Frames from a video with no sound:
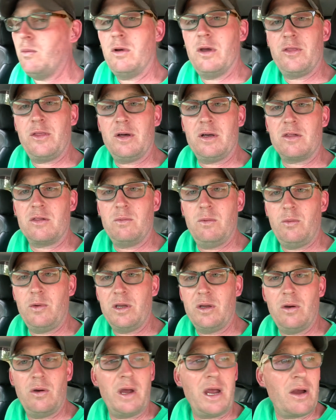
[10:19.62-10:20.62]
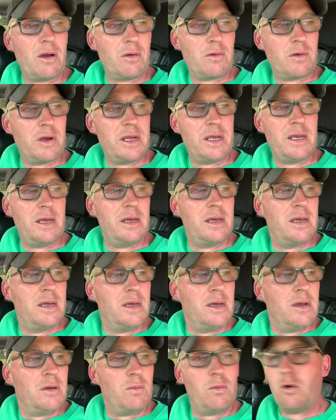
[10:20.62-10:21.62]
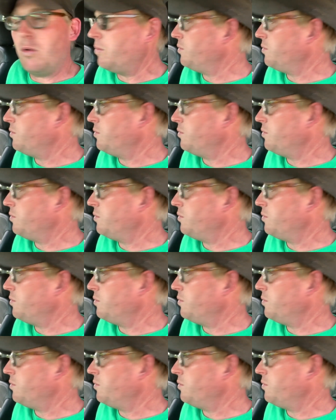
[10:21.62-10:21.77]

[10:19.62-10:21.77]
with us when we go aerate. We'll